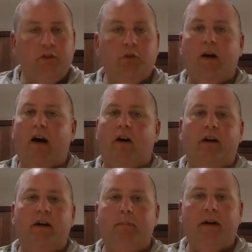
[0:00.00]
do it out
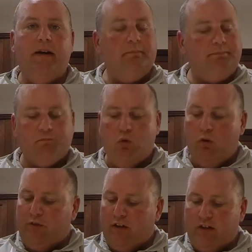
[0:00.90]
on any pit,
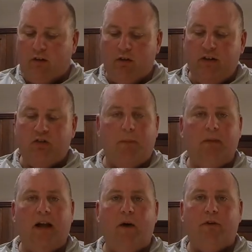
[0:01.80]
250 degrees,
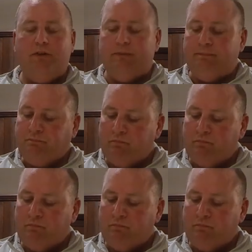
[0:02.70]
couple hours,